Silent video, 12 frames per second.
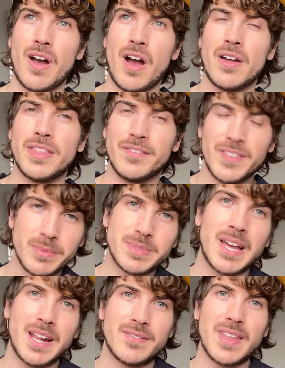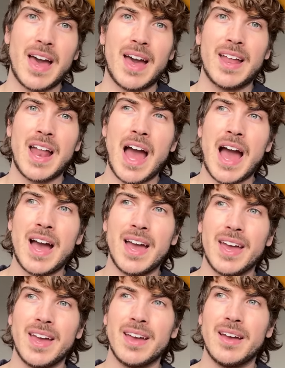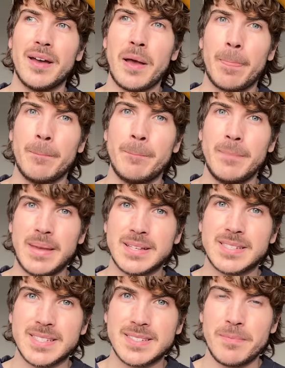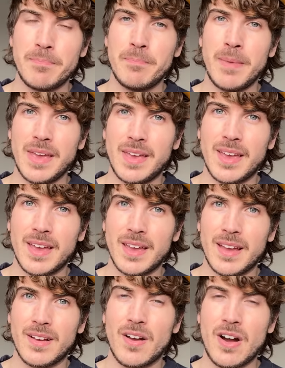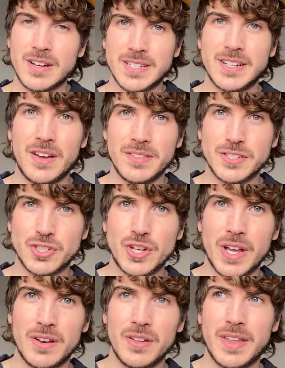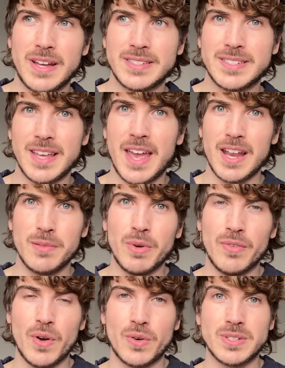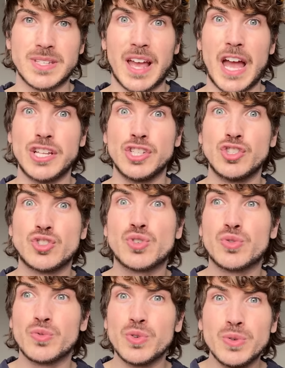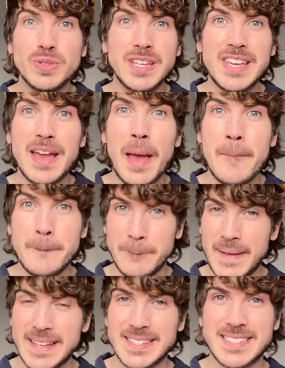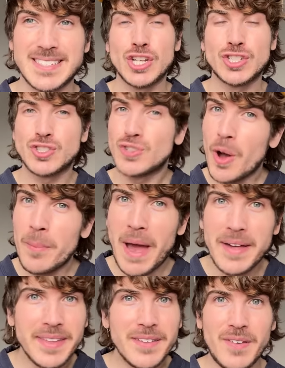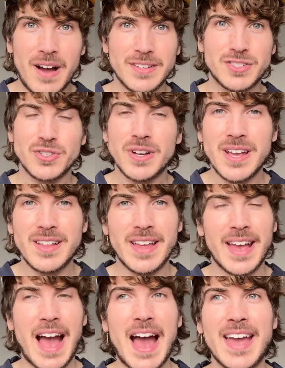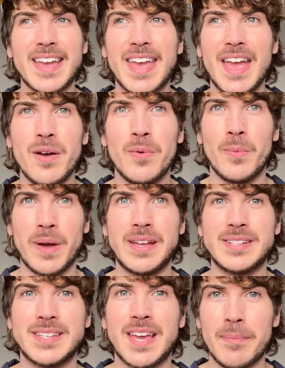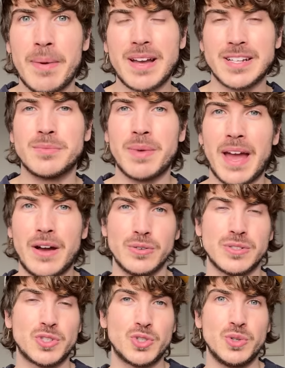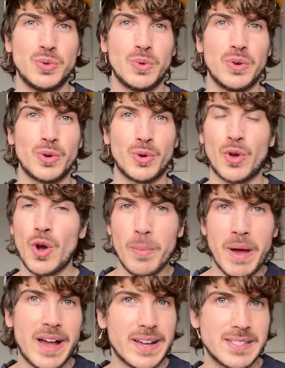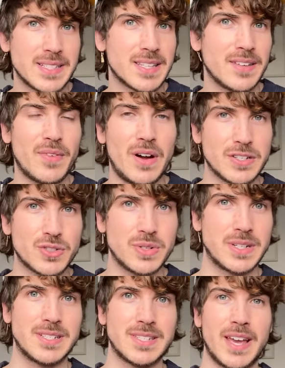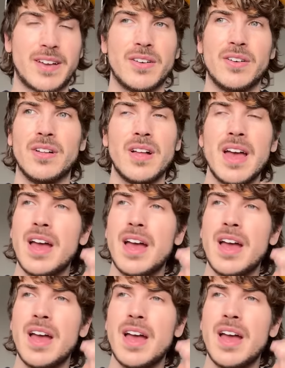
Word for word: on the flip side of that, I miss making content on this channel that's animal focused. Like I truly miss so badly fostering. Like I can't wait to get back into my house to go back into the fostering cycle